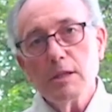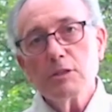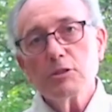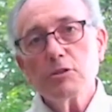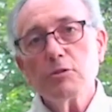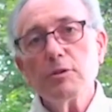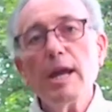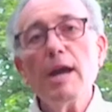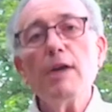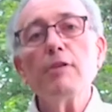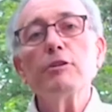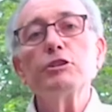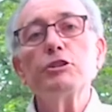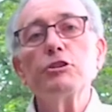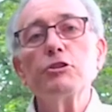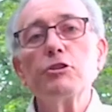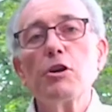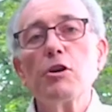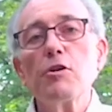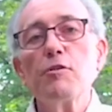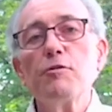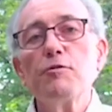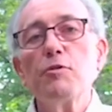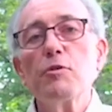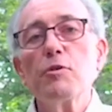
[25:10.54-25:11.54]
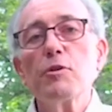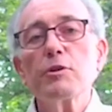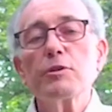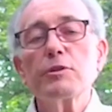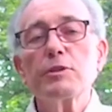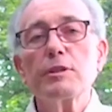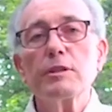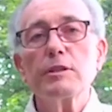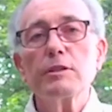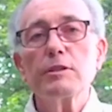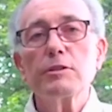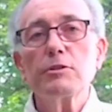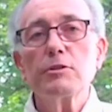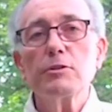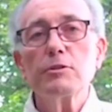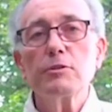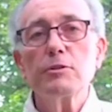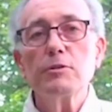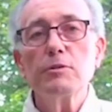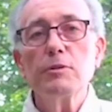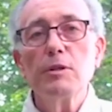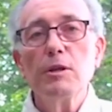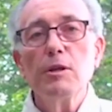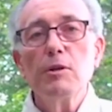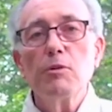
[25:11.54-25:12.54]
So now as you go forth
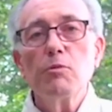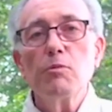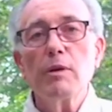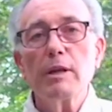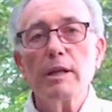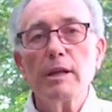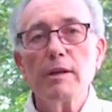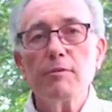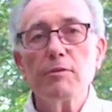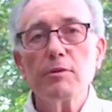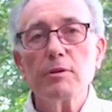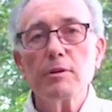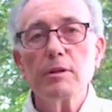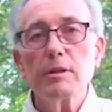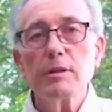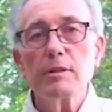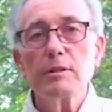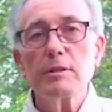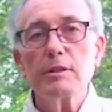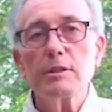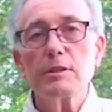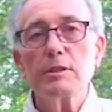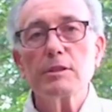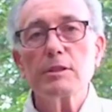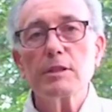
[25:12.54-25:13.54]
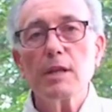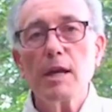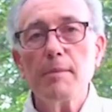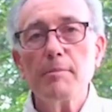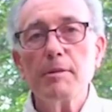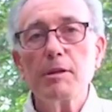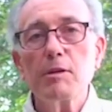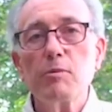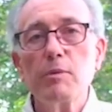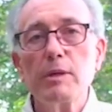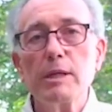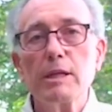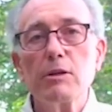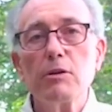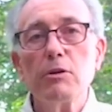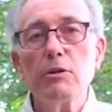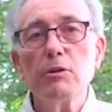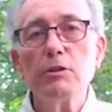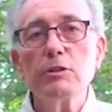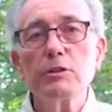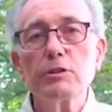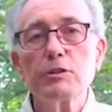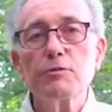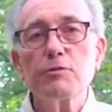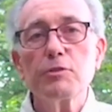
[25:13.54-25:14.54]
into whatever this coming week
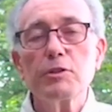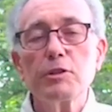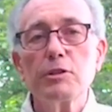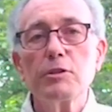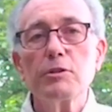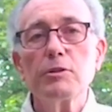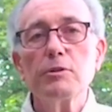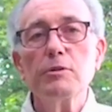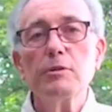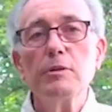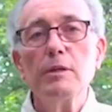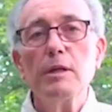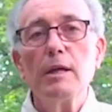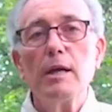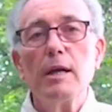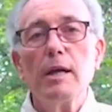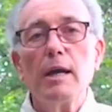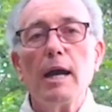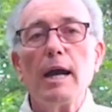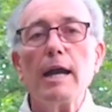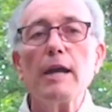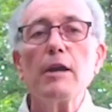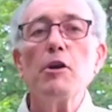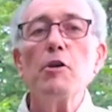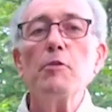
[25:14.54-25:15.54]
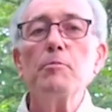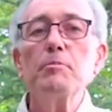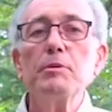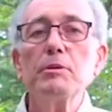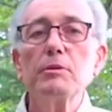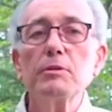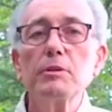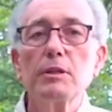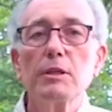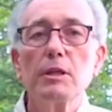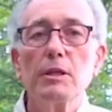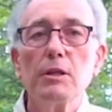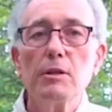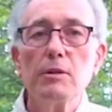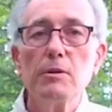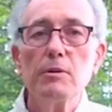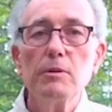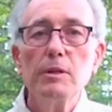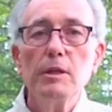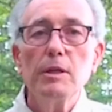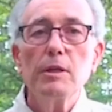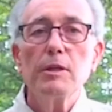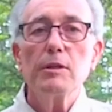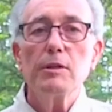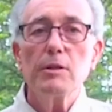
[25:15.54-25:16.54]
holds for you, I hope you'll
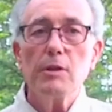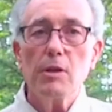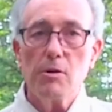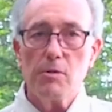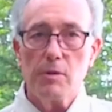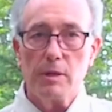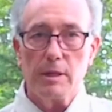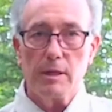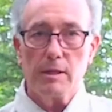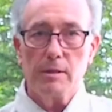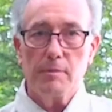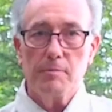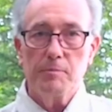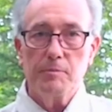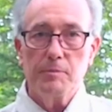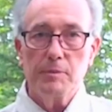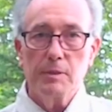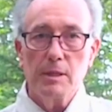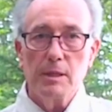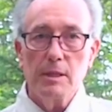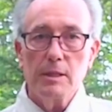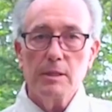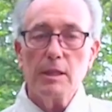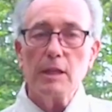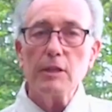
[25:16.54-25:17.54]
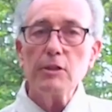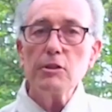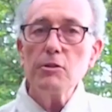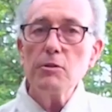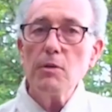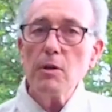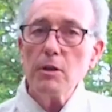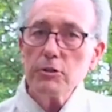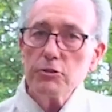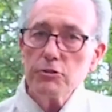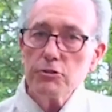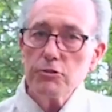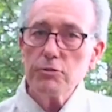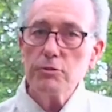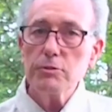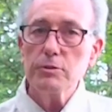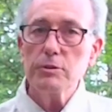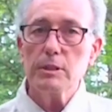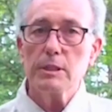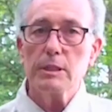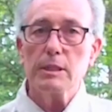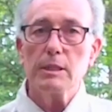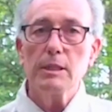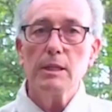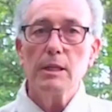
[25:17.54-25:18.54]
go knowing that you are
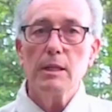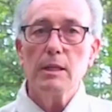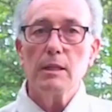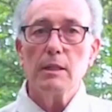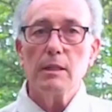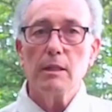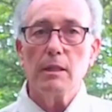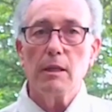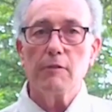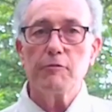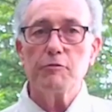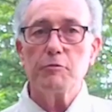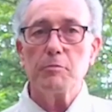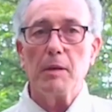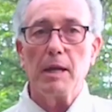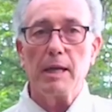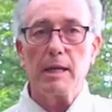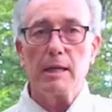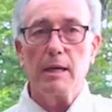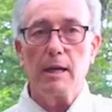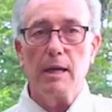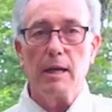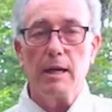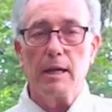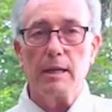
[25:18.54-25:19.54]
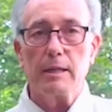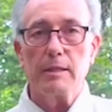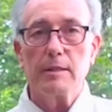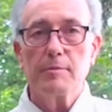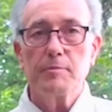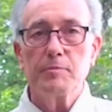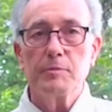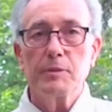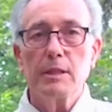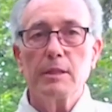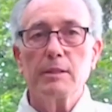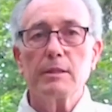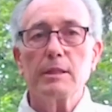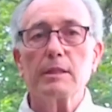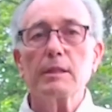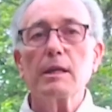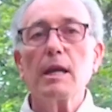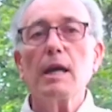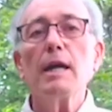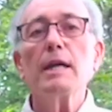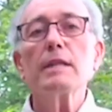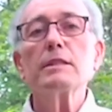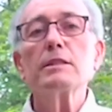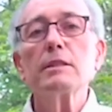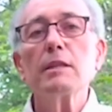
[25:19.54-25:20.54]
truly loved by God, that
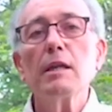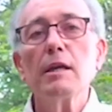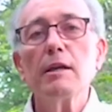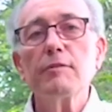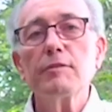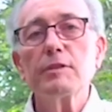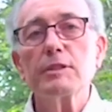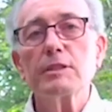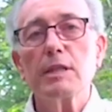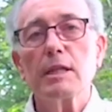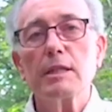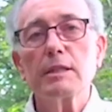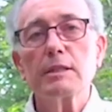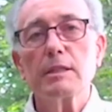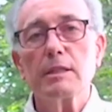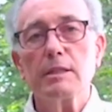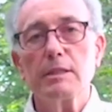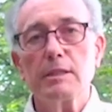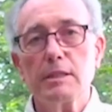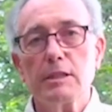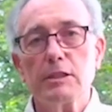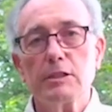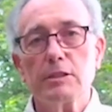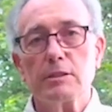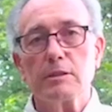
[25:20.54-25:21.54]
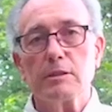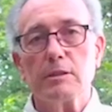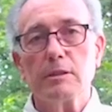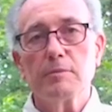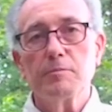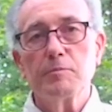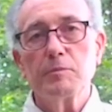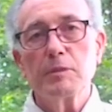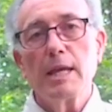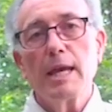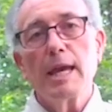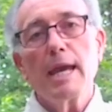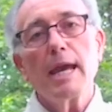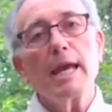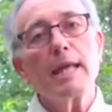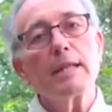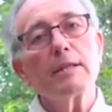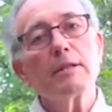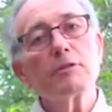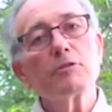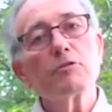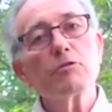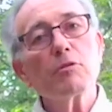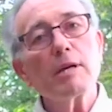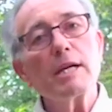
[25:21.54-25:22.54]
God's love is unconditional,
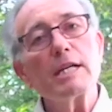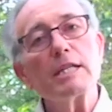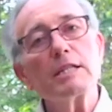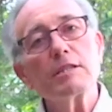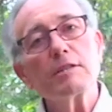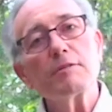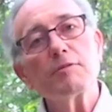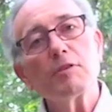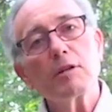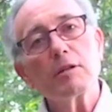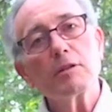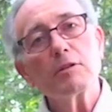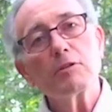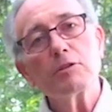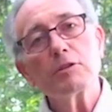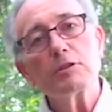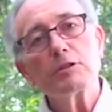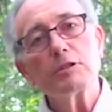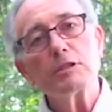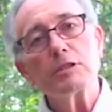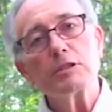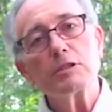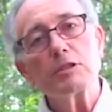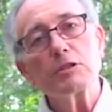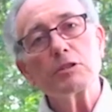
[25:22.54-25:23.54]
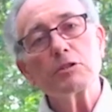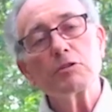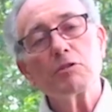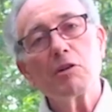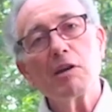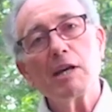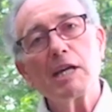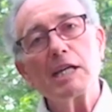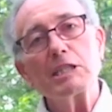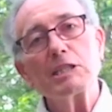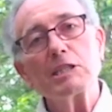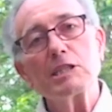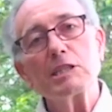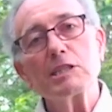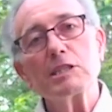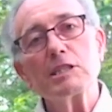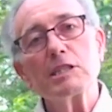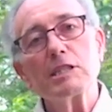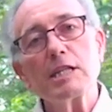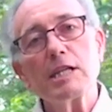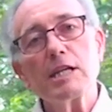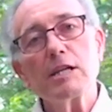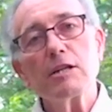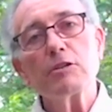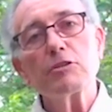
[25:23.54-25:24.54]
and the grace of our Lord Jesus Christ
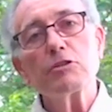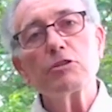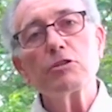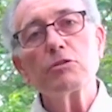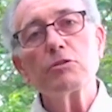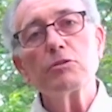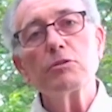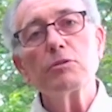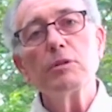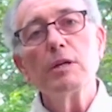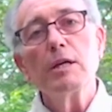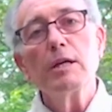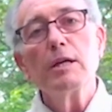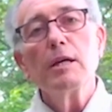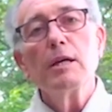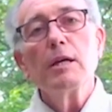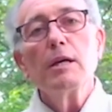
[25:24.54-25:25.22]
is there to